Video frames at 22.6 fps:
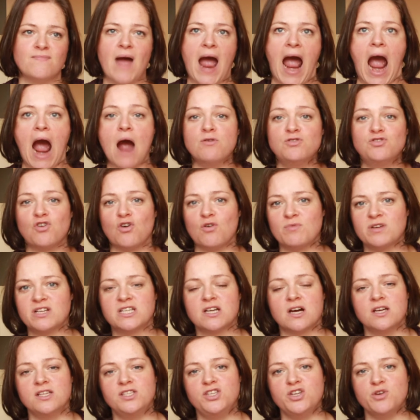how
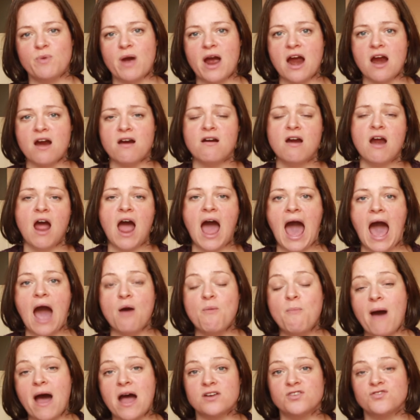traumatized you are, how
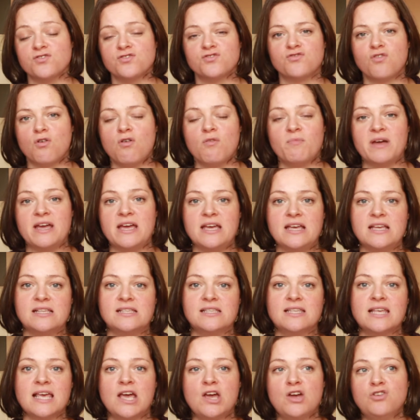bad your trauma
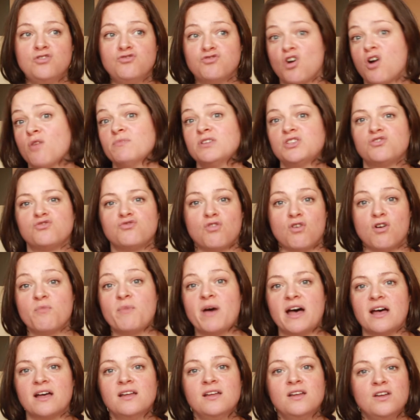is. Trauma is
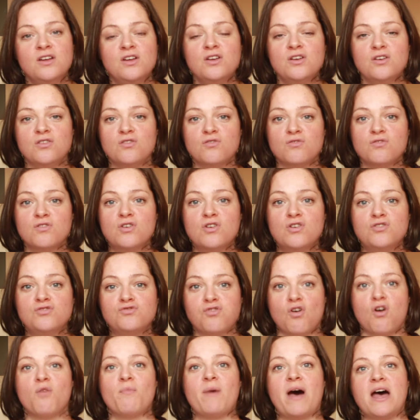trauma.
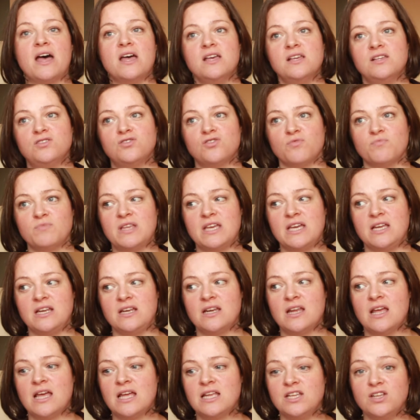Trauma is something
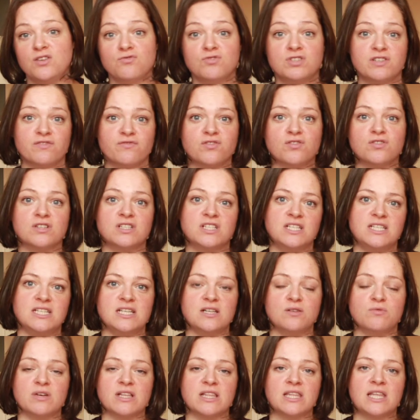difficult to
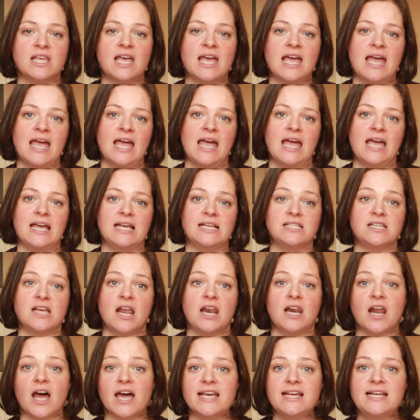deal with. It
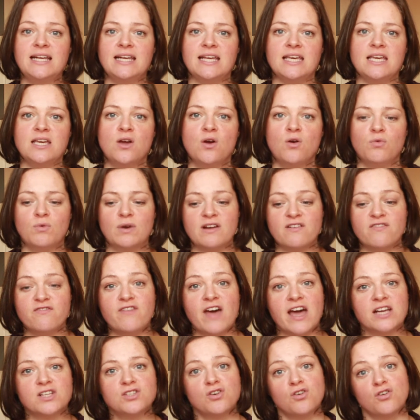likely will
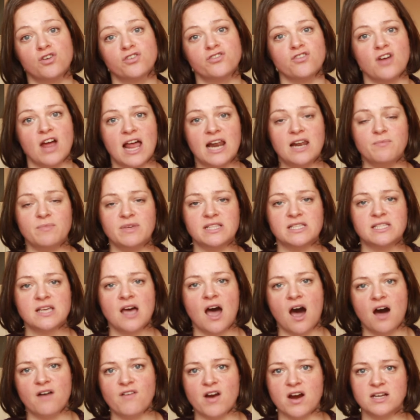affect other elements
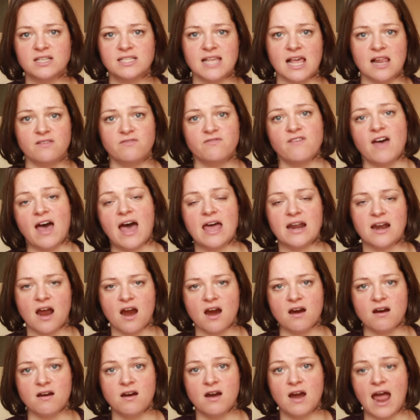of ourself and
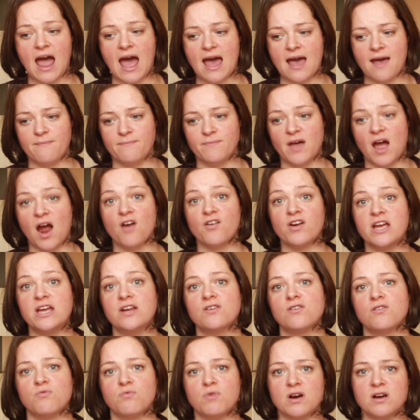our
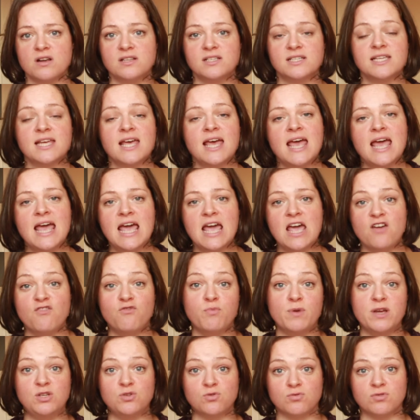inner world if
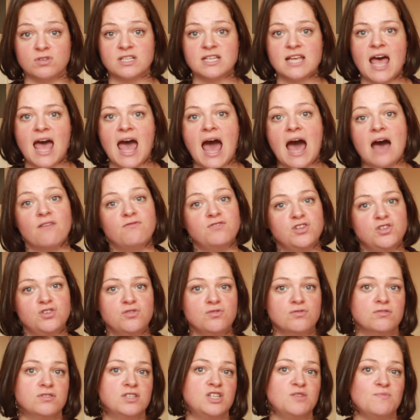we don't have the
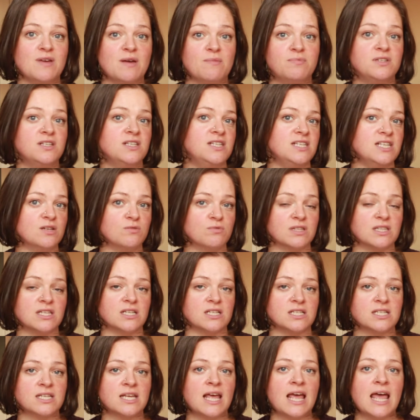tools to be able to deal with
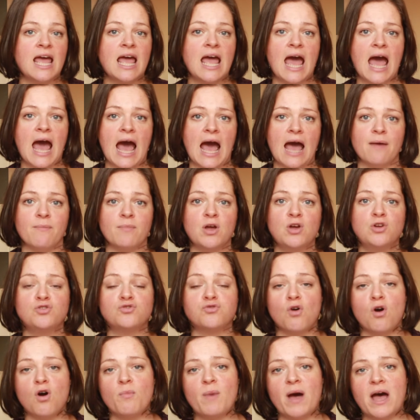it.
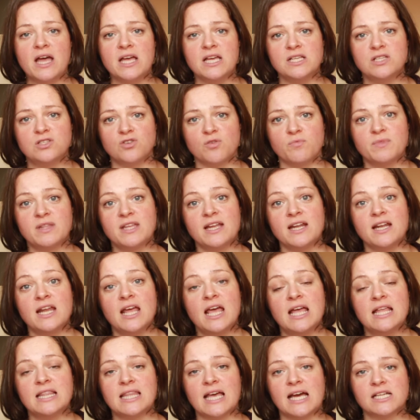Trauma is something
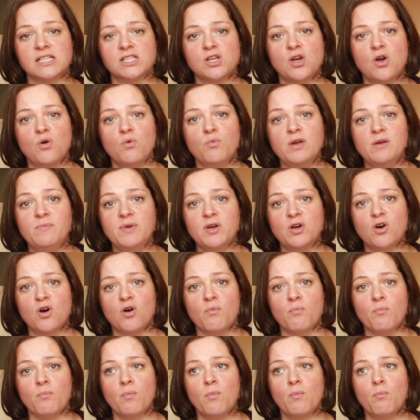that we
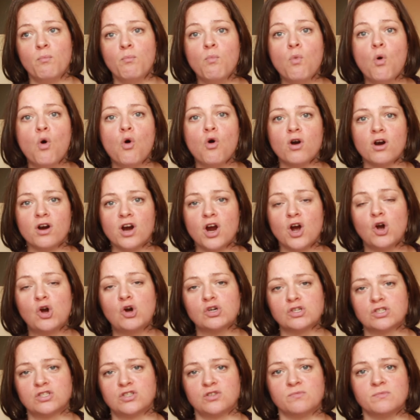become more
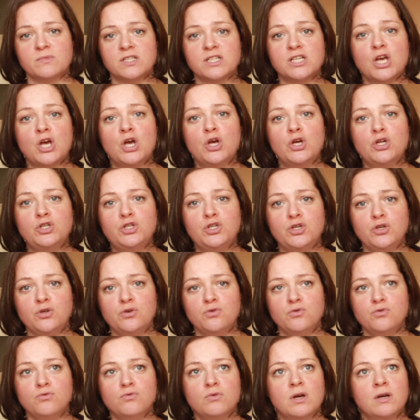accustomed
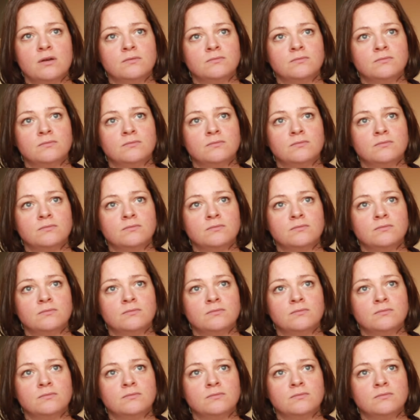to